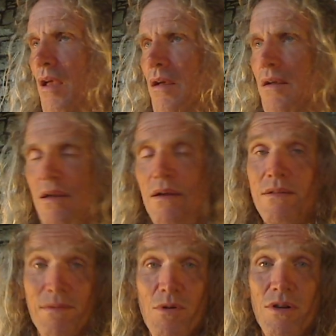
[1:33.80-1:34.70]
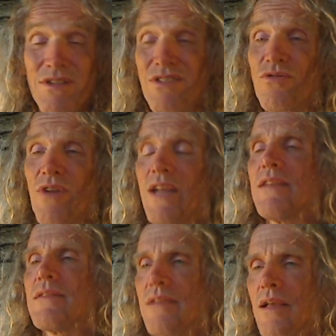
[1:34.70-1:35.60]
Yes, of course, he's trying
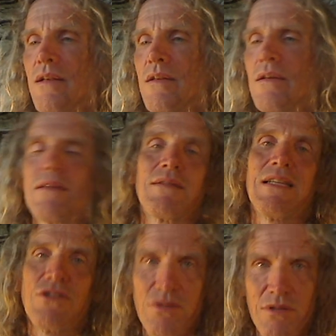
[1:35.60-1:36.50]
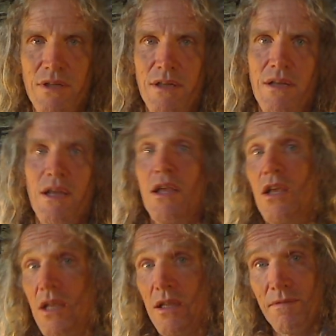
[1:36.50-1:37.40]
to send essentially
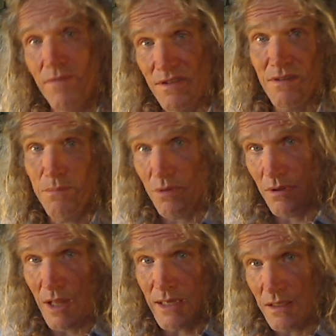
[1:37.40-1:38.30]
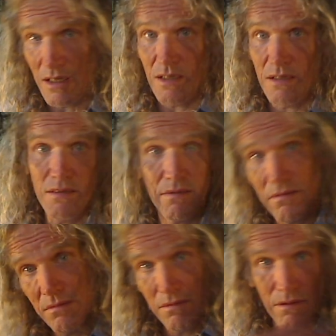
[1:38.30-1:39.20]
invisible lightning,
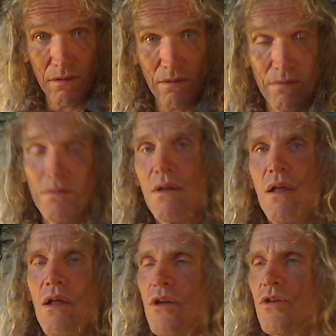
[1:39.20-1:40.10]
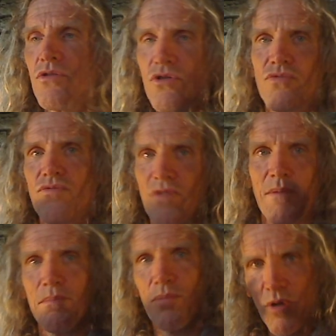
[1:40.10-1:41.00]
you know,
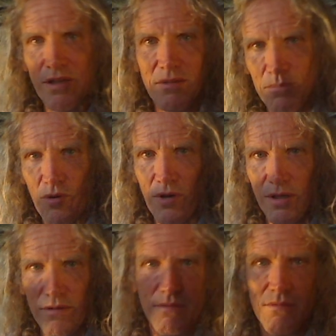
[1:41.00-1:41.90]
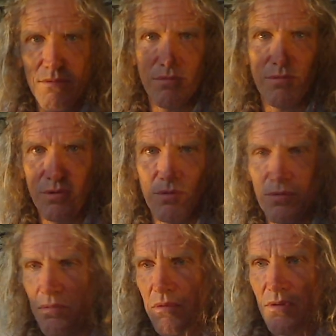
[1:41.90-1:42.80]
from point to point
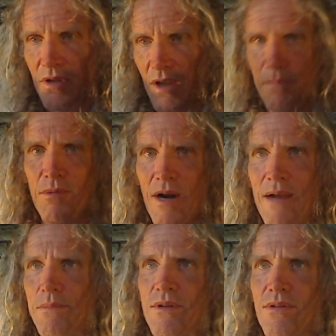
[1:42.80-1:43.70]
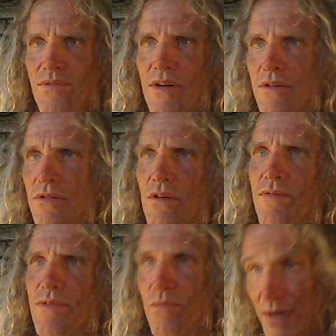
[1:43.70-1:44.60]
through the upper atmosphere. So
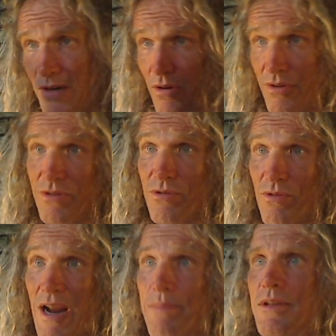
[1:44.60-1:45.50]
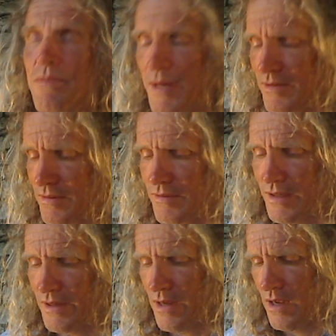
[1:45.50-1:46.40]
if you read all this crap, it's
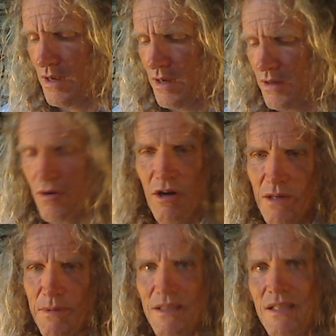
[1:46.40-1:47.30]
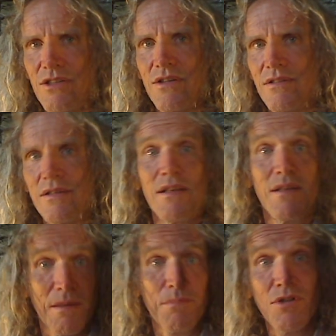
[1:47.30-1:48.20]
basically an argument that you can
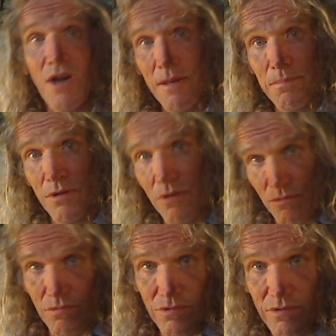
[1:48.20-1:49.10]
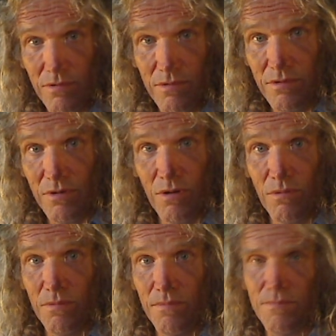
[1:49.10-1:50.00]
send up giant balloons.
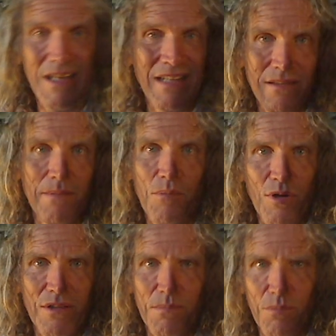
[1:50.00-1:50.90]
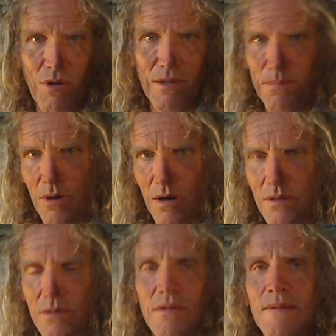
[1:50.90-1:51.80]
So that's the point to point
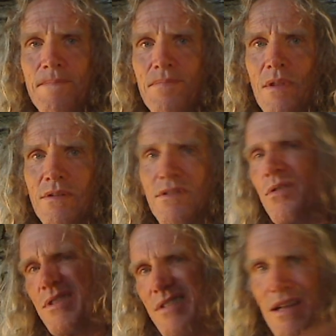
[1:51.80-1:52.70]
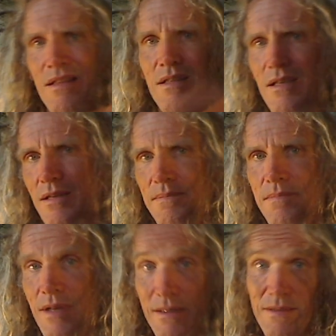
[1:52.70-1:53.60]
part. So it's not the,
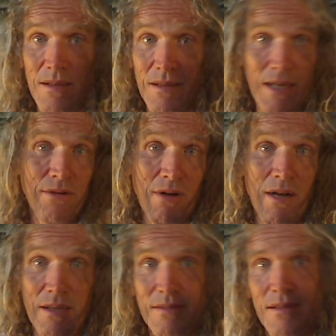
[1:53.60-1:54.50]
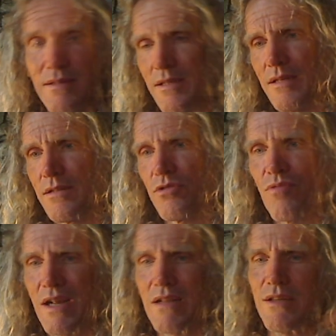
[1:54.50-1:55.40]
like I said later on, he says he can
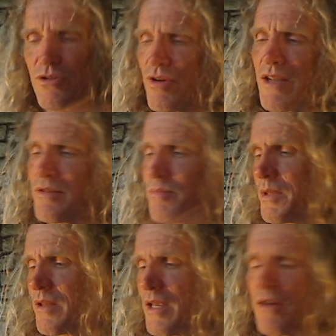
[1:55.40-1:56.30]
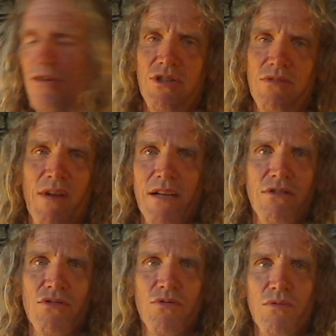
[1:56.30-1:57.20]
directly transmit the energy right
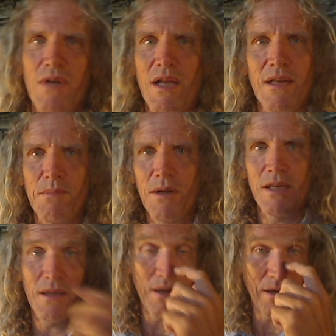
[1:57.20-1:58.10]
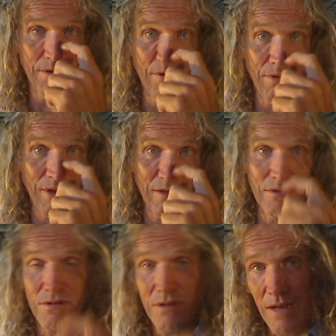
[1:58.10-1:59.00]
to anybody on Earth. They could
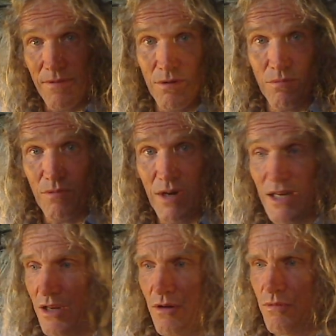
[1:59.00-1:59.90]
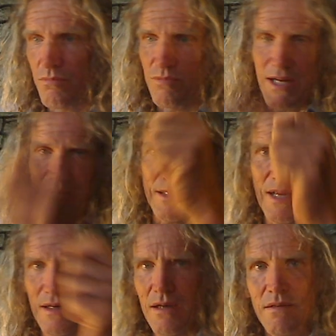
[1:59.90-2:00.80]
just have a little radio
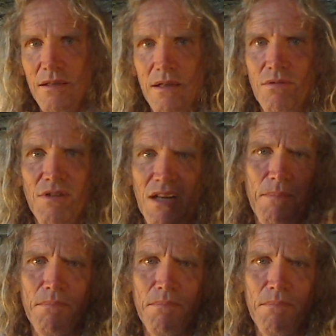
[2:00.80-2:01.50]
antenna. They don't need it.